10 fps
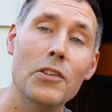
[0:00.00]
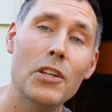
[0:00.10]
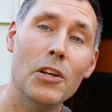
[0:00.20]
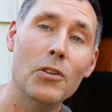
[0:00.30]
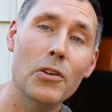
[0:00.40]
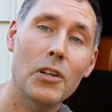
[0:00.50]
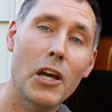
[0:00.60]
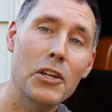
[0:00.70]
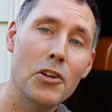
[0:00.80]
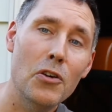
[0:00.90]
Now look,
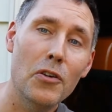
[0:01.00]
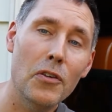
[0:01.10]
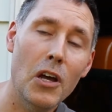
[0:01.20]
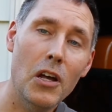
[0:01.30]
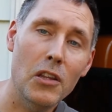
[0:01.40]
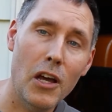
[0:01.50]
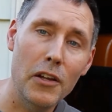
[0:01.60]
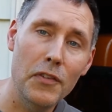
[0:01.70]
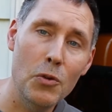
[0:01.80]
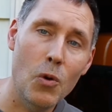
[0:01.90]
I know a lot
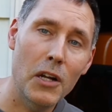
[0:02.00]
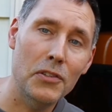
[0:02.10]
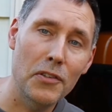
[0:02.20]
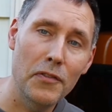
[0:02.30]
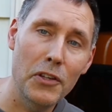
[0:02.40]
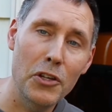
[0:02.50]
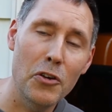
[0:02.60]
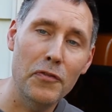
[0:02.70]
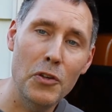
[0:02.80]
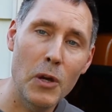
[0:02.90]
of you watched the
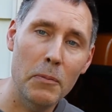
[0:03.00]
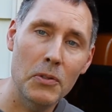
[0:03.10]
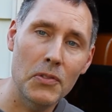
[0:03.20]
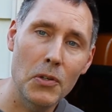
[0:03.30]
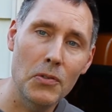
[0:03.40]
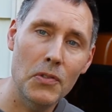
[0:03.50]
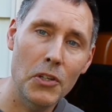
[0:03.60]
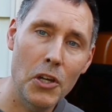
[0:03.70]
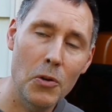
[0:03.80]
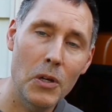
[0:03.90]
video a few episodes
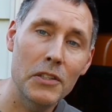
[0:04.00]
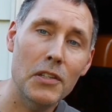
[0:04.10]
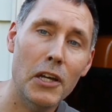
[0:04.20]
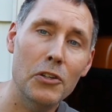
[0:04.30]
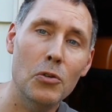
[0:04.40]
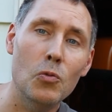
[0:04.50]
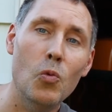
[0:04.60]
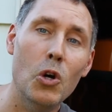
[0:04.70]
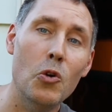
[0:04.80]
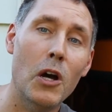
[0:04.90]
ago entitled,
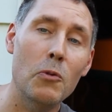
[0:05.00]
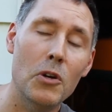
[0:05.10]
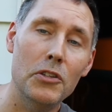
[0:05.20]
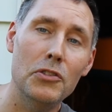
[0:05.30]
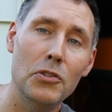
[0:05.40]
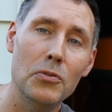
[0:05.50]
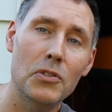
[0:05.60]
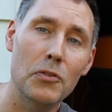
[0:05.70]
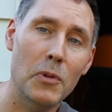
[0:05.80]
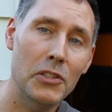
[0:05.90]
"What do I want to do
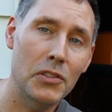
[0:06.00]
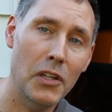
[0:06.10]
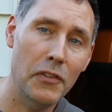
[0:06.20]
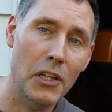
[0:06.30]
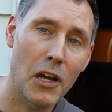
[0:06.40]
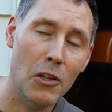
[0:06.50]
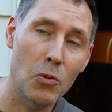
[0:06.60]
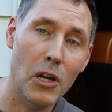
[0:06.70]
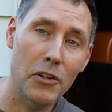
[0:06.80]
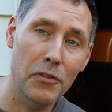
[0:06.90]
to my Chevy
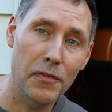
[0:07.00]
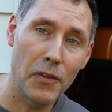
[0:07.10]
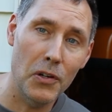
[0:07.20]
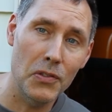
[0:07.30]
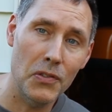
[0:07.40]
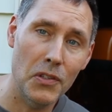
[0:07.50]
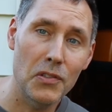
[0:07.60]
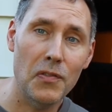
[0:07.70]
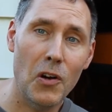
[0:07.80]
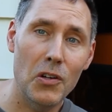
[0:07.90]
Colorado first
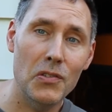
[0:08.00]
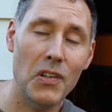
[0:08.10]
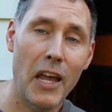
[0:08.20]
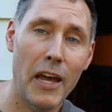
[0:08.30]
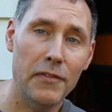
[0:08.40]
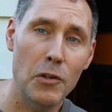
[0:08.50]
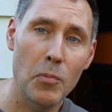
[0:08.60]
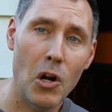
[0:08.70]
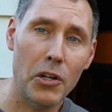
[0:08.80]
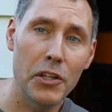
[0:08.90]
as far as
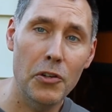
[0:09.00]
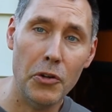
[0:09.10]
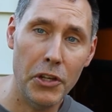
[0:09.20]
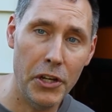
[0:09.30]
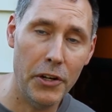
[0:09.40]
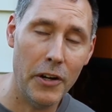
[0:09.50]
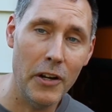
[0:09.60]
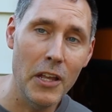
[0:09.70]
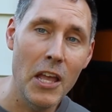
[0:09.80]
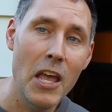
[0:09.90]
aftermarket or gear?"
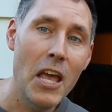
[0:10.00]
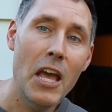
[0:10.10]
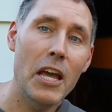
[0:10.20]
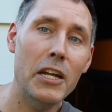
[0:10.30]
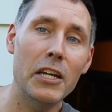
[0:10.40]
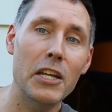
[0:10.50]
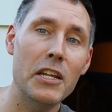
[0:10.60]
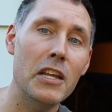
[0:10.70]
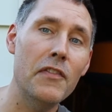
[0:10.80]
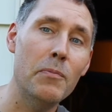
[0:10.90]
And I
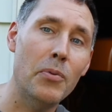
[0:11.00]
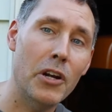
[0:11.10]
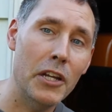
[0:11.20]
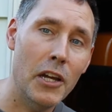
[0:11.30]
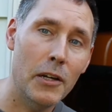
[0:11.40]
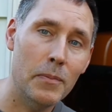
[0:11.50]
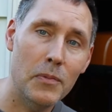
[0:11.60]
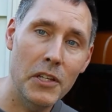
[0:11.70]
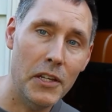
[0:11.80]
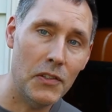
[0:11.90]
didn't even bring up
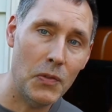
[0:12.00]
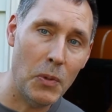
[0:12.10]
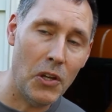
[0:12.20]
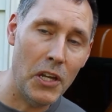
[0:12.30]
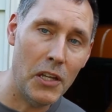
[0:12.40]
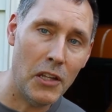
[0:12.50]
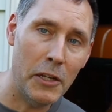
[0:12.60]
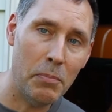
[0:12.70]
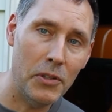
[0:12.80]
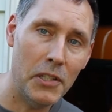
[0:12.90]
the Xpel
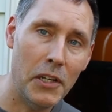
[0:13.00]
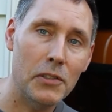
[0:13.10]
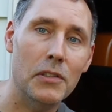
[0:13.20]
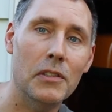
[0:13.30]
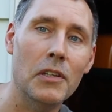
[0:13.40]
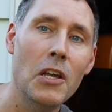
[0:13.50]
headlight protection.